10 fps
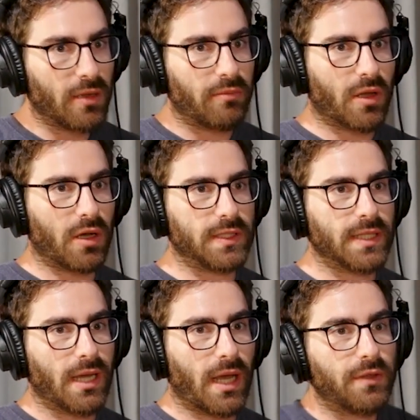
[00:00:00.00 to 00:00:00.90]
because
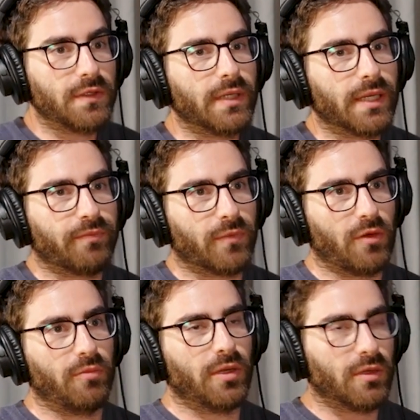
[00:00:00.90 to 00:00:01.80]
I also think,
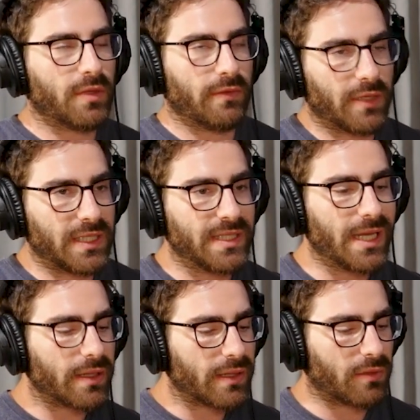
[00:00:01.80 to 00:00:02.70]
beyond what I've already
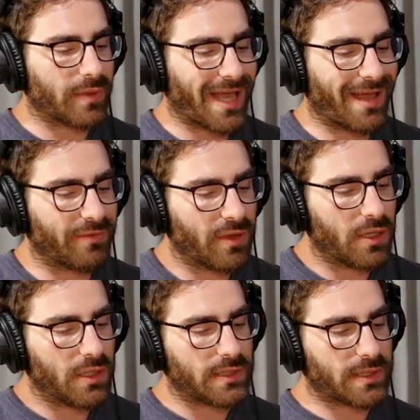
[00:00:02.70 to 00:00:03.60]
said, I think that we have
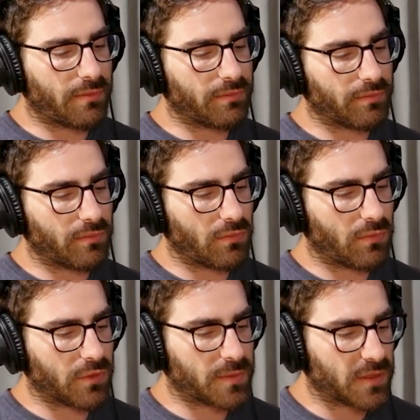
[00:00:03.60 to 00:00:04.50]
some
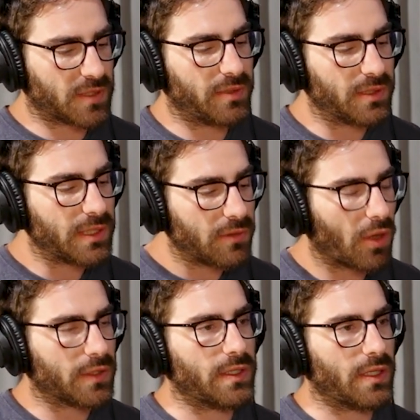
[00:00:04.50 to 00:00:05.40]
responsibility
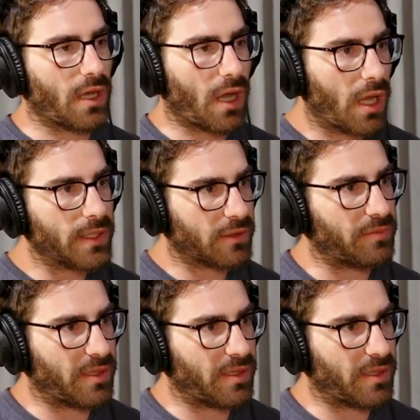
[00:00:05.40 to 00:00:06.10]
not to hurt other